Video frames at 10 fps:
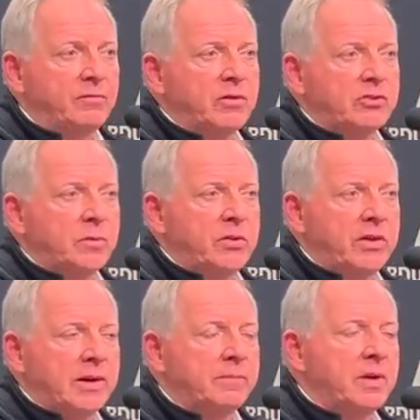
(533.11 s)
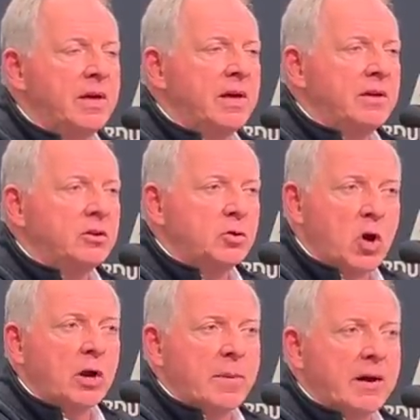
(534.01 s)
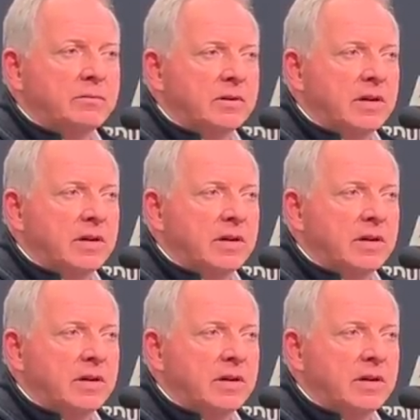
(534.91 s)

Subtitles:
visited with him to talk about